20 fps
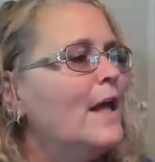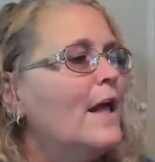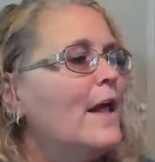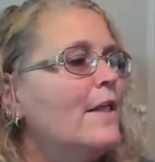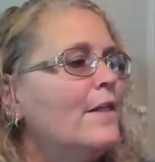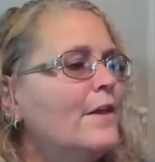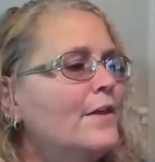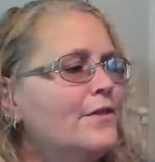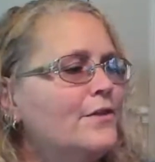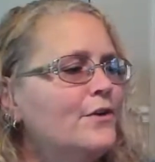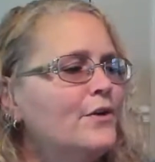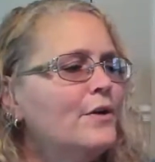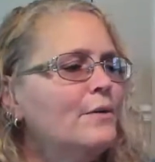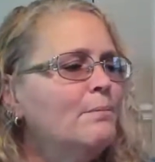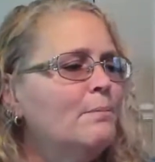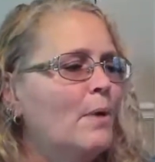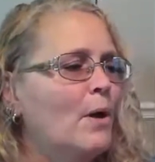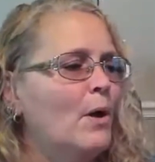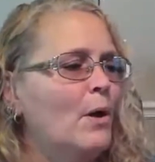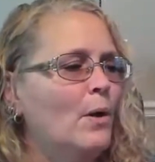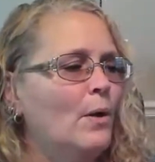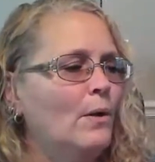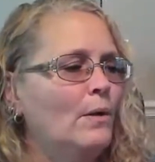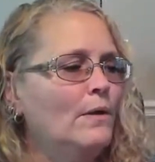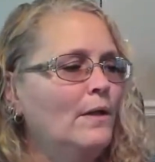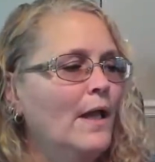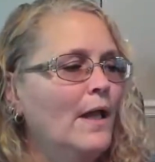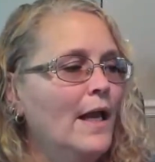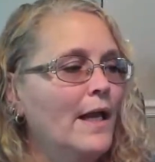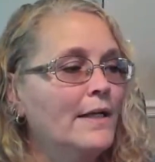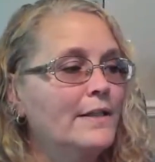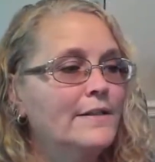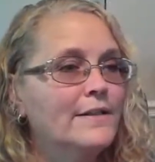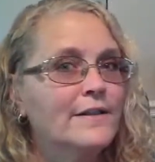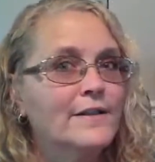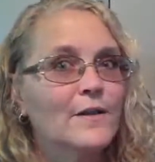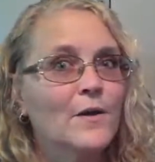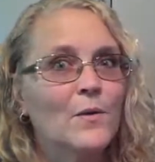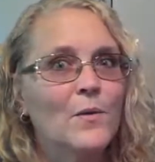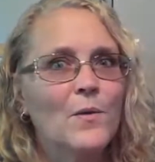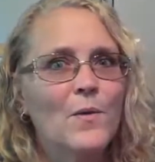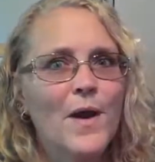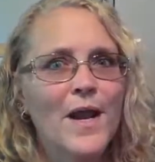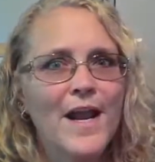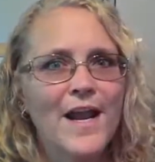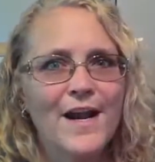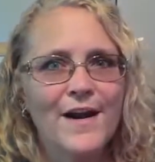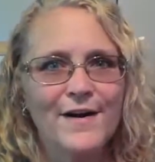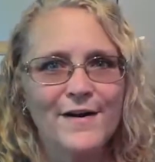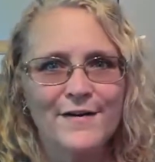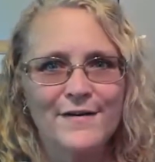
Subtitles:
The third bowl had square